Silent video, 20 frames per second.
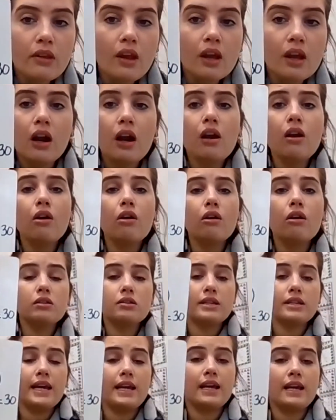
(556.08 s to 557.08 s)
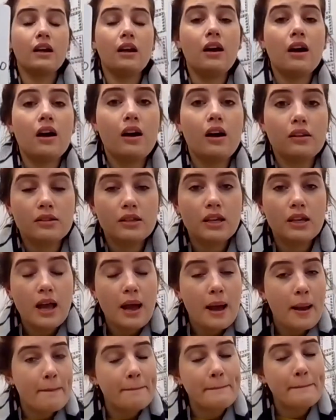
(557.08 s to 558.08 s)
a lot in class.
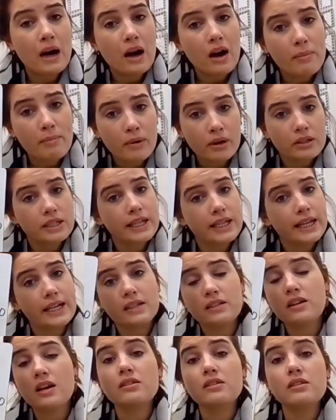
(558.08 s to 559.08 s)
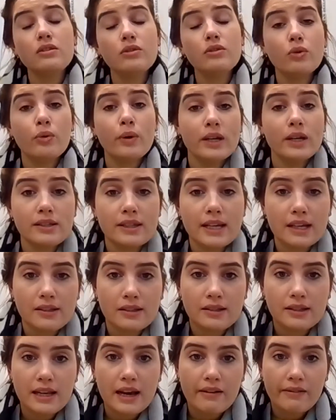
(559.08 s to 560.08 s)
Bar modelling doesn't always
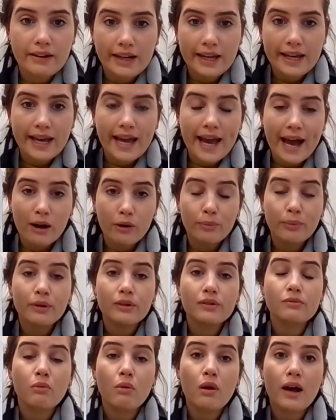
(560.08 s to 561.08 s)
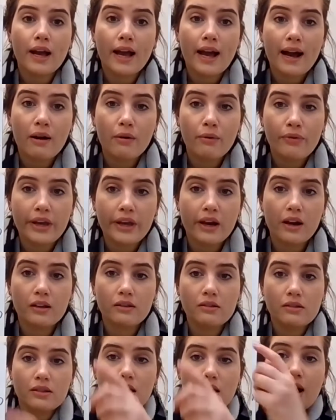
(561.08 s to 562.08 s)
necessarily help us work out the
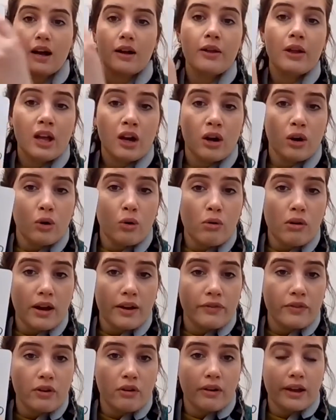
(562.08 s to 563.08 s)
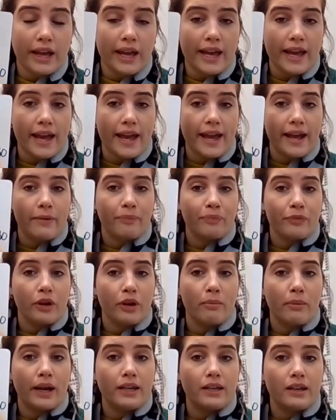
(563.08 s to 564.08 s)
answer. All I've got here
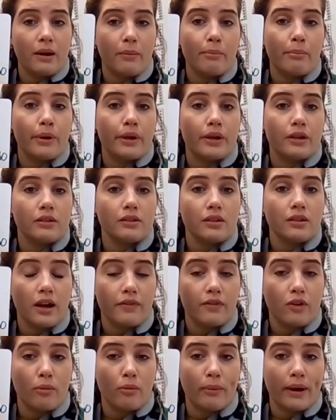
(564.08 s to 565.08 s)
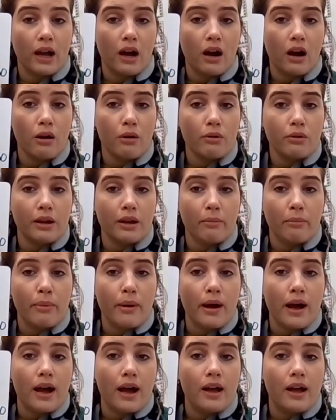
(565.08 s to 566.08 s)
are my numbers. I've got my whole
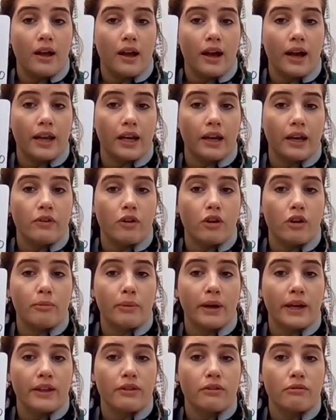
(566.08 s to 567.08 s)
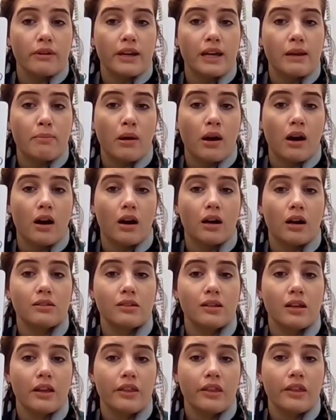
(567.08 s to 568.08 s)
number and I've got my 3
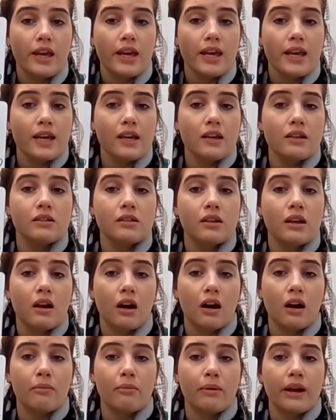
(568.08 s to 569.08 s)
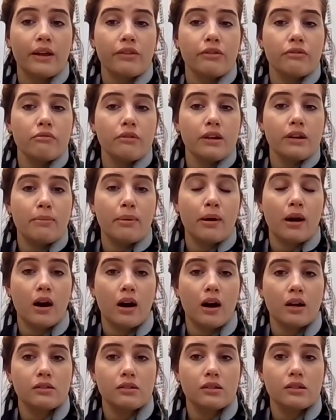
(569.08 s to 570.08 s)
parts. These are my 3
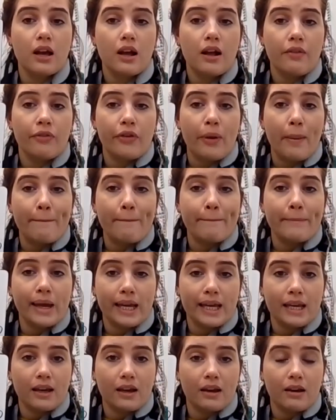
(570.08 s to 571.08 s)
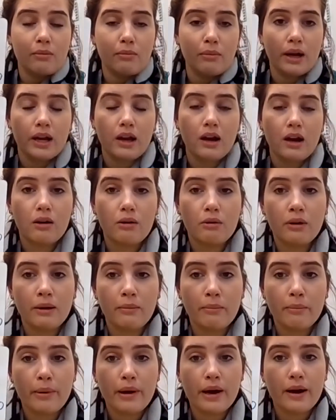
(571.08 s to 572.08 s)
parts that make my whole
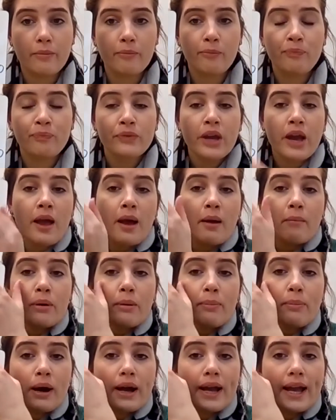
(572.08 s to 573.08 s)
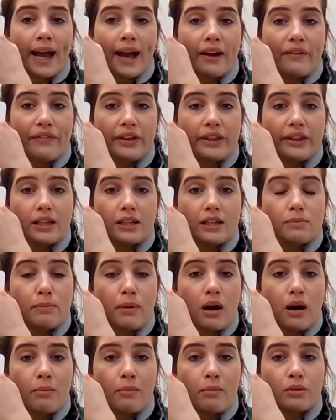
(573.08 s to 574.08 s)
number. But by having this
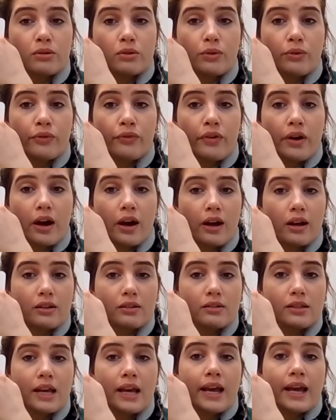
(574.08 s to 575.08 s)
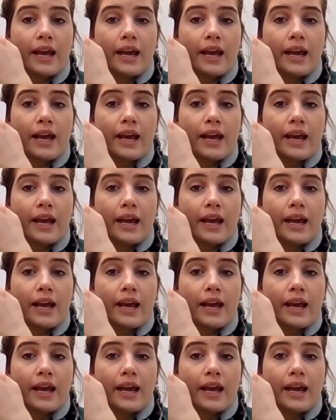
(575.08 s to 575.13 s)
bar model first,